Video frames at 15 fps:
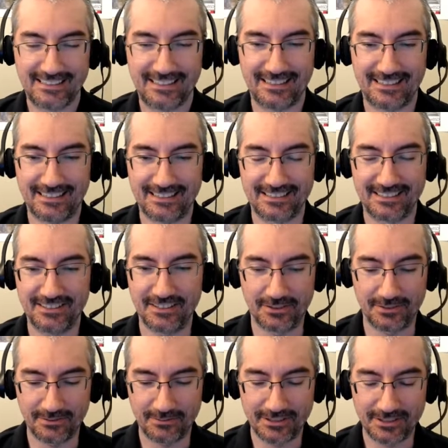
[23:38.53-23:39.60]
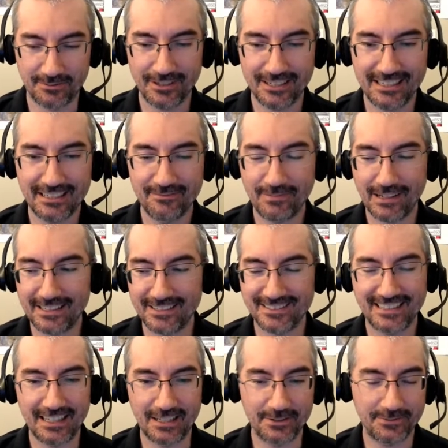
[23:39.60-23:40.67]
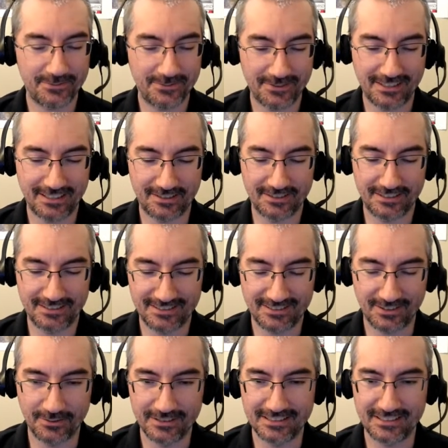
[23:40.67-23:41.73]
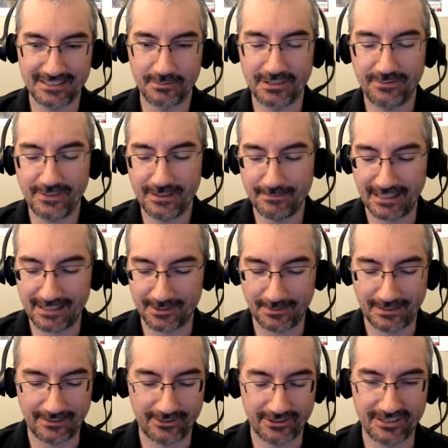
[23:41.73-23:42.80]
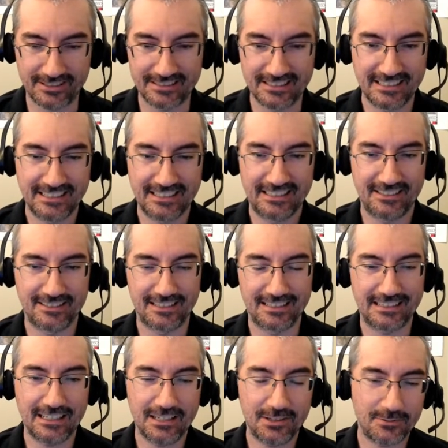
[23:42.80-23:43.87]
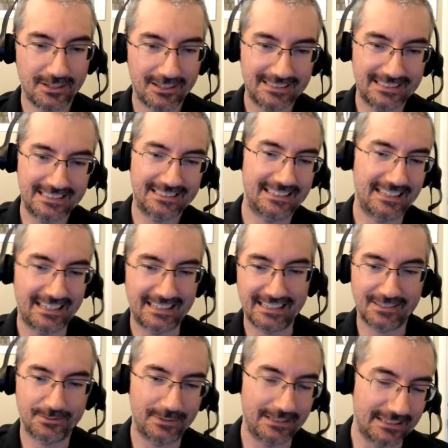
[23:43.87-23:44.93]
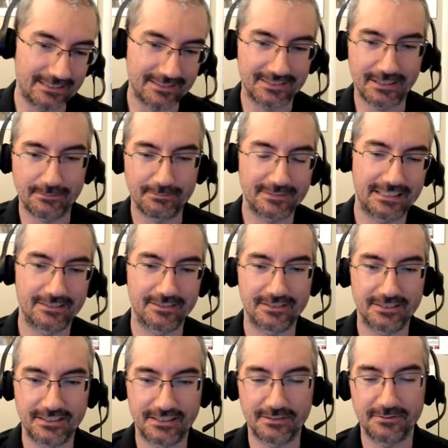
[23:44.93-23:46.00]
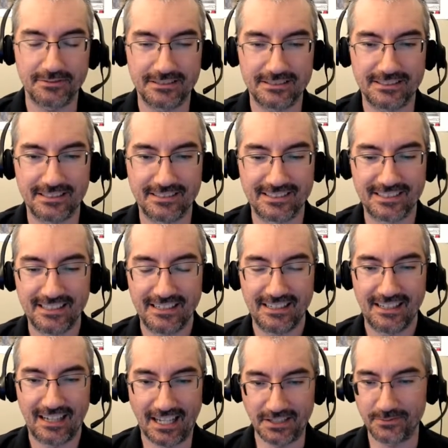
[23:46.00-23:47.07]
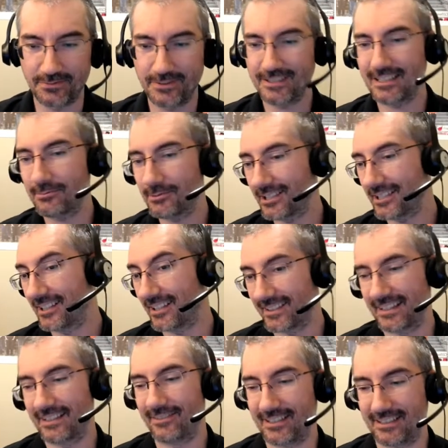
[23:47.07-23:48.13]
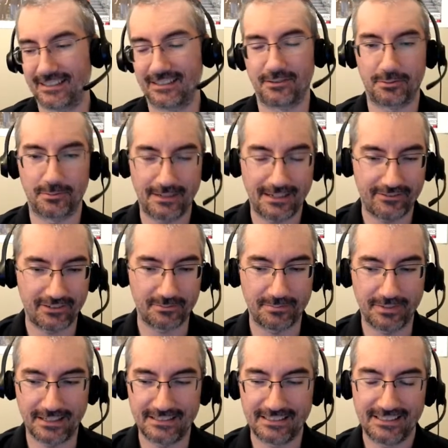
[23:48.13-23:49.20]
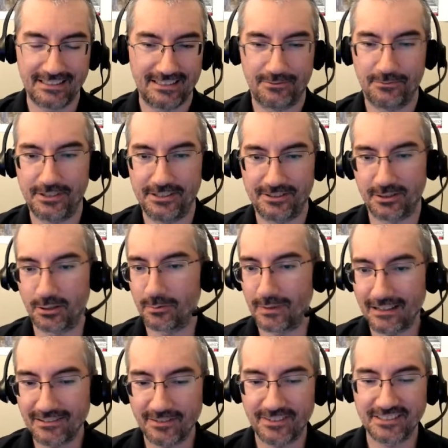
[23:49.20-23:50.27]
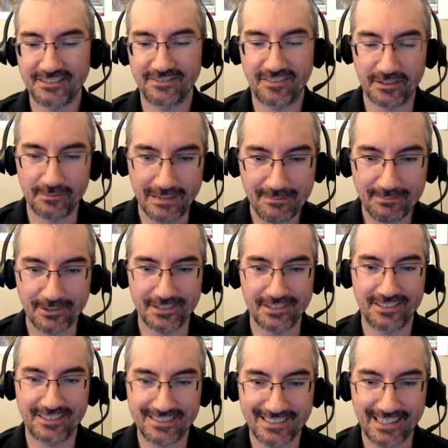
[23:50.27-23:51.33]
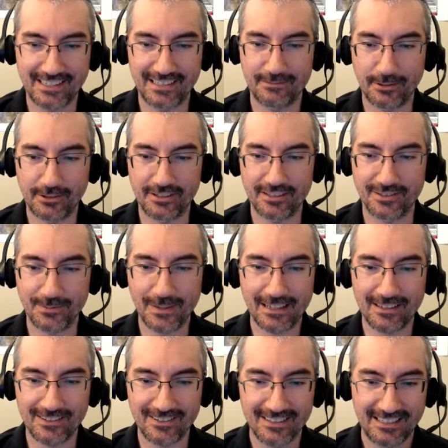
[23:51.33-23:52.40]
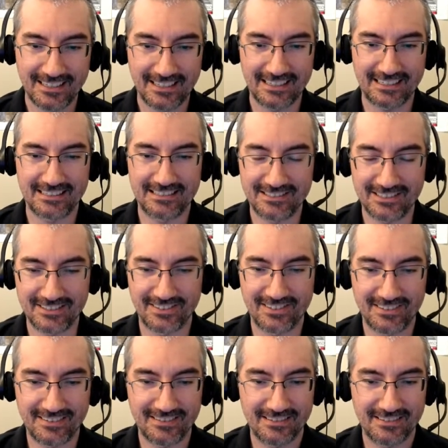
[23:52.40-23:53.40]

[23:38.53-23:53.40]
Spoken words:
Because, when you're working by yourself, there's only so much feedback or whatever, and you're like, oh, well, I can get to that next weekend or something, or, it's just, I don't feel like working on that right now or whatever. But when you're around a bunch of other people and they're excited about it as well, it can just,